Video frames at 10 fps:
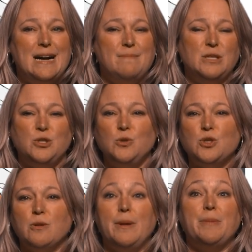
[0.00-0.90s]
students
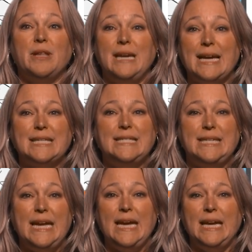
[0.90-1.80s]
to remember the next
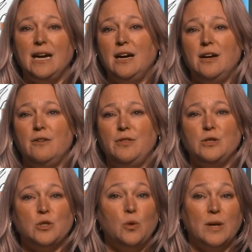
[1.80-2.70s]
date of the
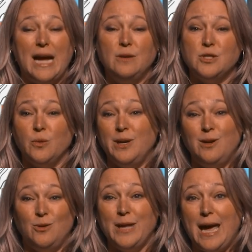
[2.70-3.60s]
school council when it
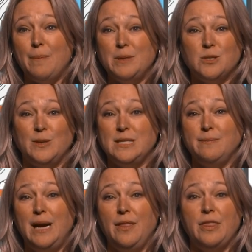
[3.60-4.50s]
only happens once a
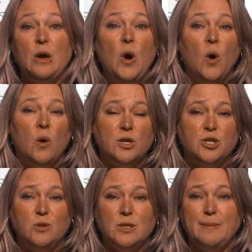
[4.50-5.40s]
month, or
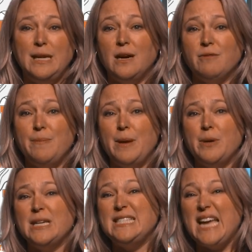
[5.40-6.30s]
students may not remember
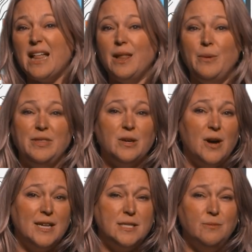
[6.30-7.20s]
exactly when the
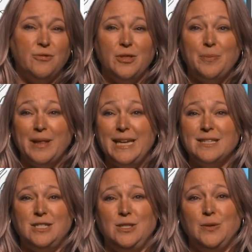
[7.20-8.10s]
costume for the play
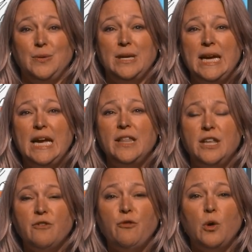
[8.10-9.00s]
is due.
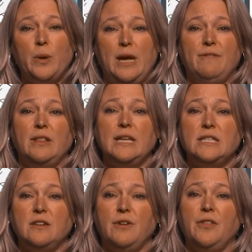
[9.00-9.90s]
Therefore, we have a
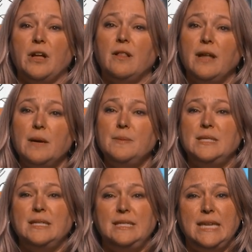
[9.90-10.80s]
list of all the
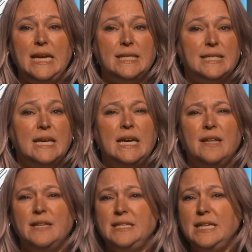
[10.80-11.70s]
clubs, dates,
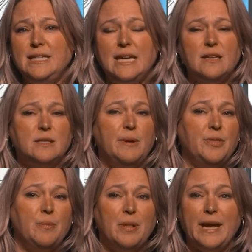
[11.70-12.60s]
the details about
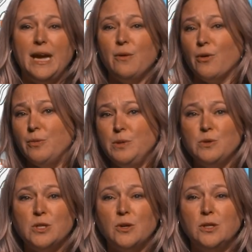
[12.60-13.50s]
the play or the
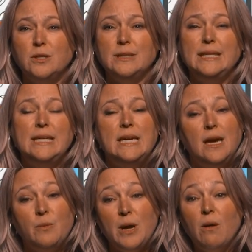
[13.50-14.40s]
musical.
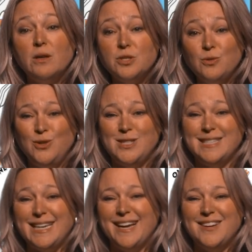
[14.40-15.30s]
And we also use the
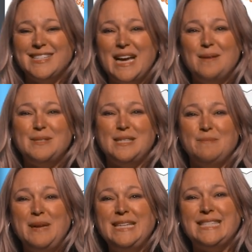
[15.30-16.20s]
Tiger Times as a
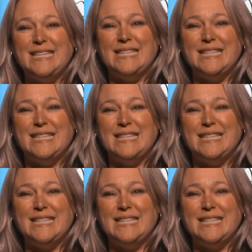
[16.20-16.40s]
means to